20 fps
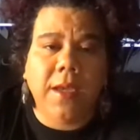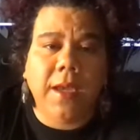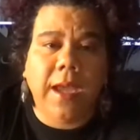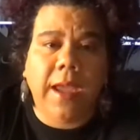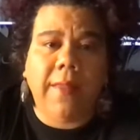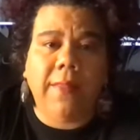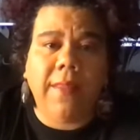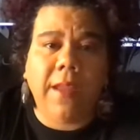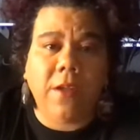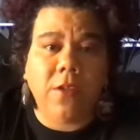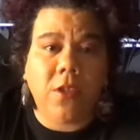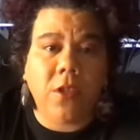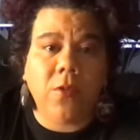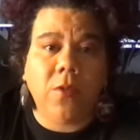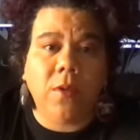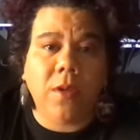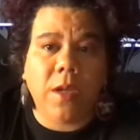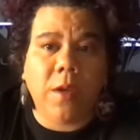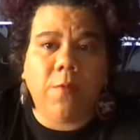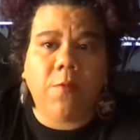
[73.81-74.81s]
and they're
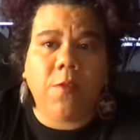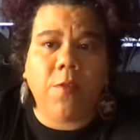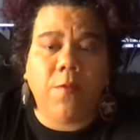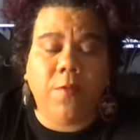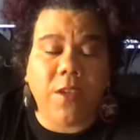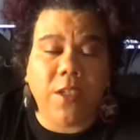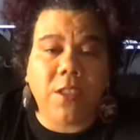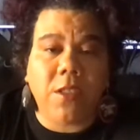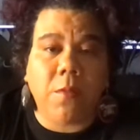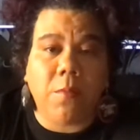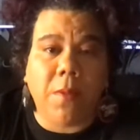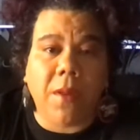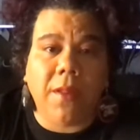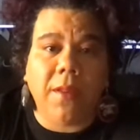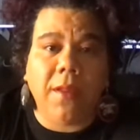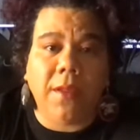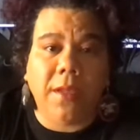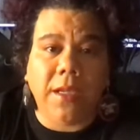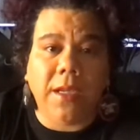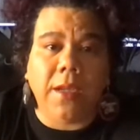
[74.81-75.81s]
doing it for
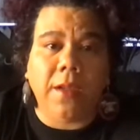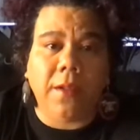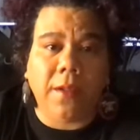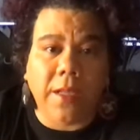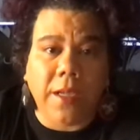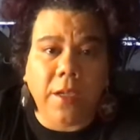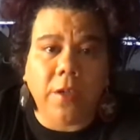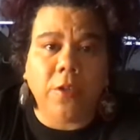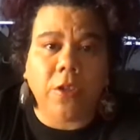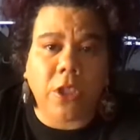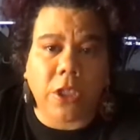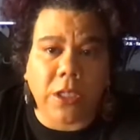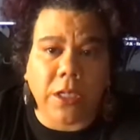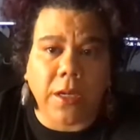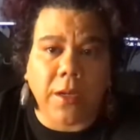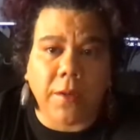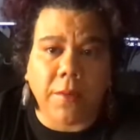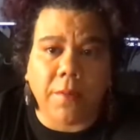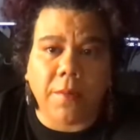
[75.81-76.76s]
visibility and leadership.